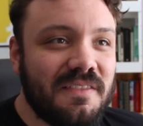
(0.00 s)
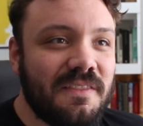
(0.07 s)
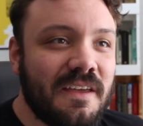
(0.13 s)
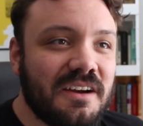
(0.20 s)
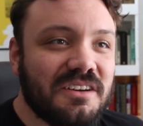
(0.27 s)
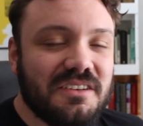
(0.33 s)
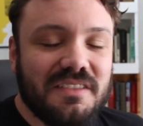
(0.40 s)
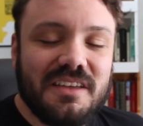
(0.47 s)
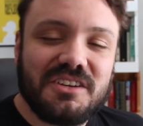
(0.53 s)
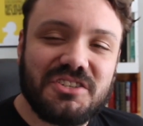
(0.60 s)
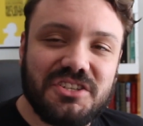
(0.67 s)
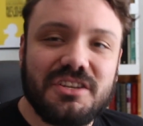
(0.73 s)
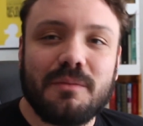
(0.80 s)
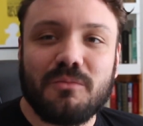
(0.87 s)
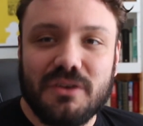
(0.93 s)
there, there's
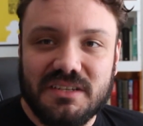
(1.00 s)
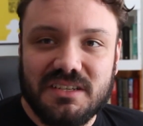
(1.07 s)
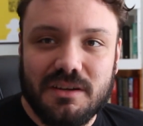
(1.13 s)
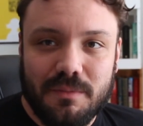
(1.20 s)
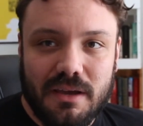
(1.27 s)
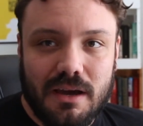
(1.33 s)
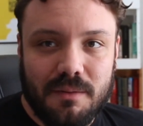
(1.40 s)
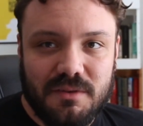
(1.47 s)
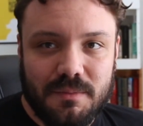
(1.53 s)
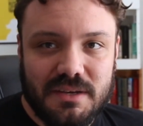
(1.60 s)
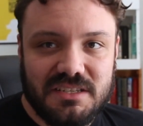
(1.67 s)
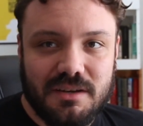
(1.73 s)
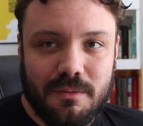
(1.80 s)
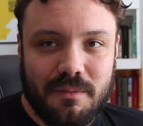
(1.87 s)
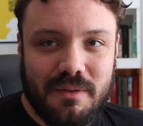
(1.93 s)
some reason to be
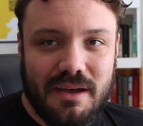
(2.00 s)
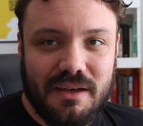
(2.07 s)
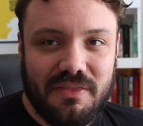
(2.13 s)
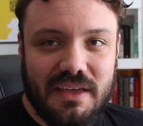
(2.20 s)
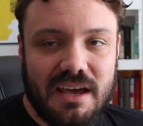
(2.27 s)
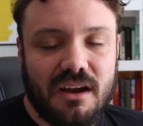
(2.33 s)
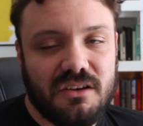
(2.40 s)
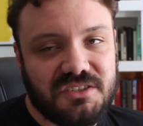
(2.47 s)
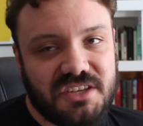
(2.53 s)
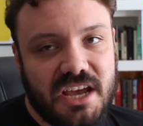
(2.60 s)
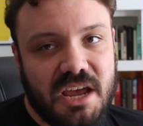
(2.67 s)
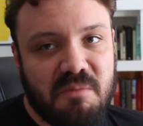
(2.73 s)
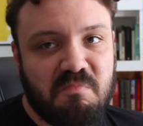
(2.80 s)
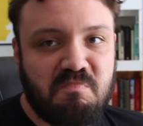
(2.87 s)
optimistic about that, I'll say.